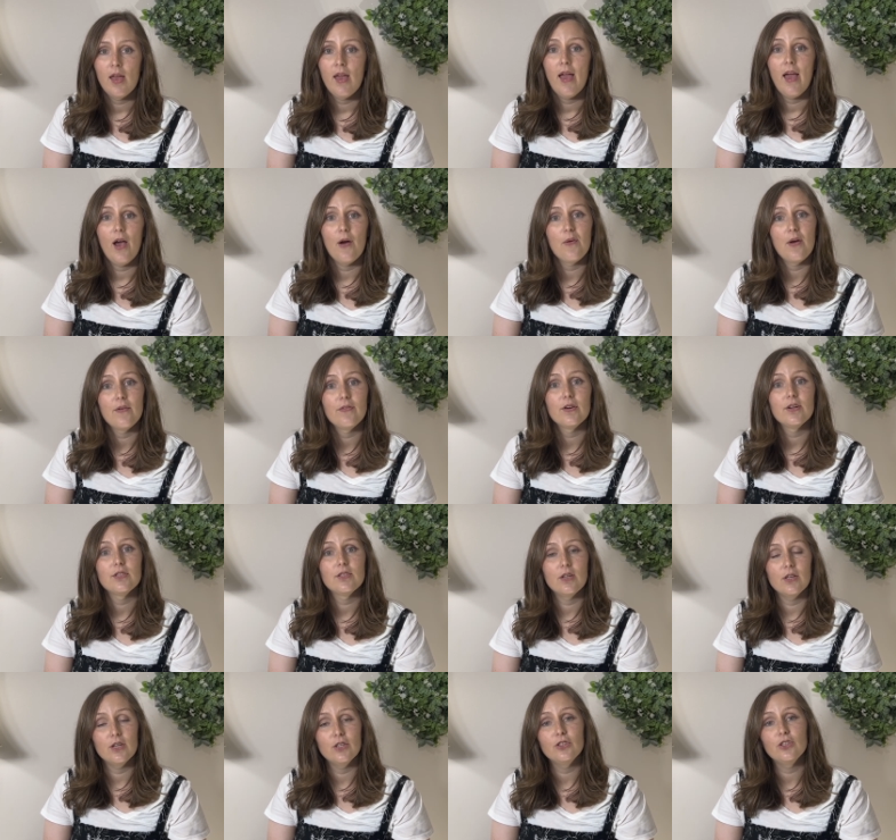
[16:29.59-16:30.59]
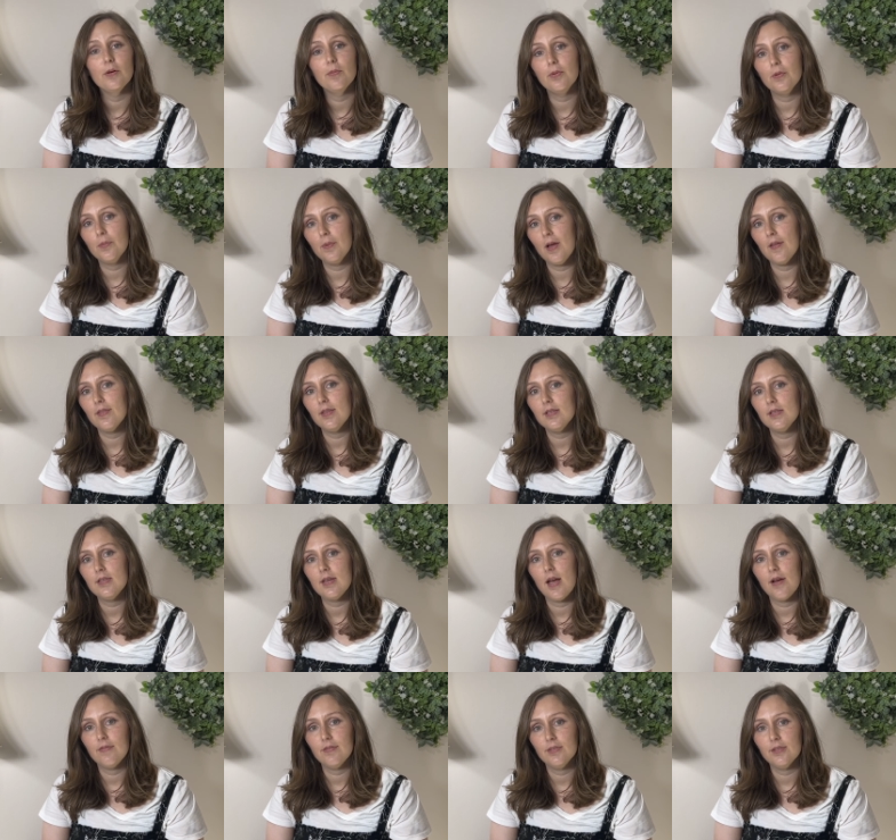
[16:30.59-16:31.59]
However, it's going to jump around the
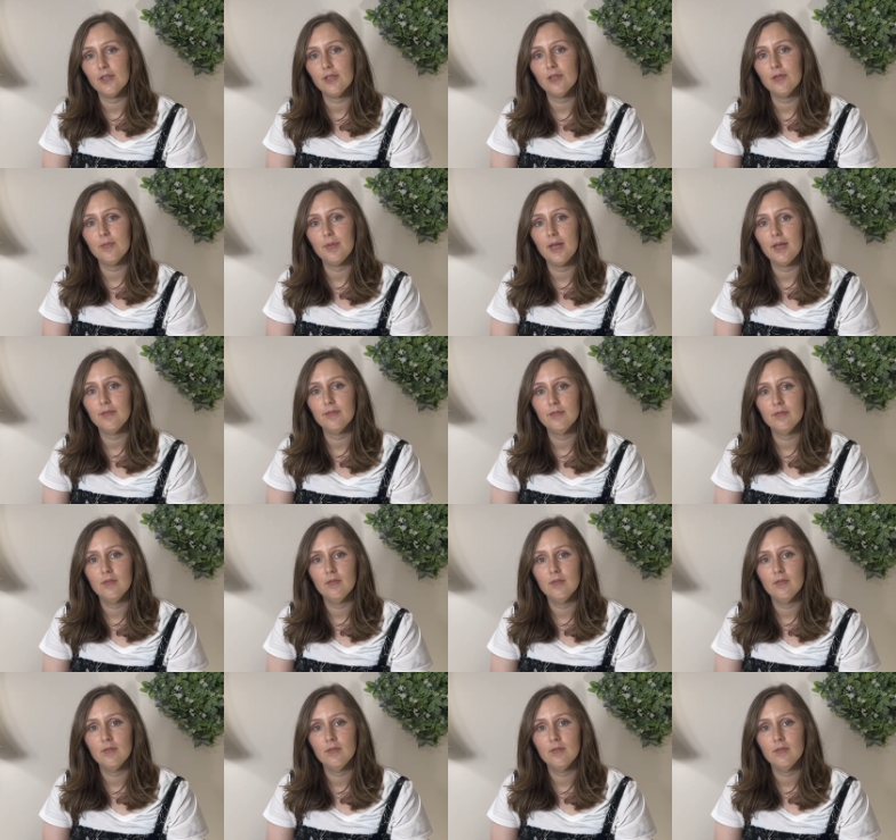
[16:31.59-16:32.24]
staff a little bit.